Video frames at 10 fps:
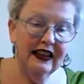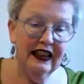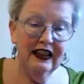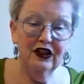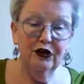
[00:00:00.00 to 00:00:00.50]

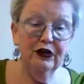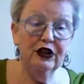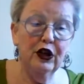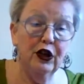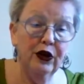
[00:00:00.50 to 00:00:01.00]
and you will
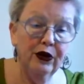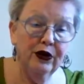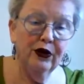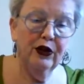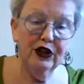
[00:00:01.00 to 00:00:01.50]
know
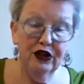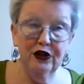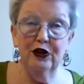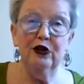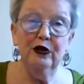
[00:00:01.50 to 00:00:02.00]
what to
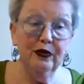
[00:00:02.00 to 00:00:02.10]
do.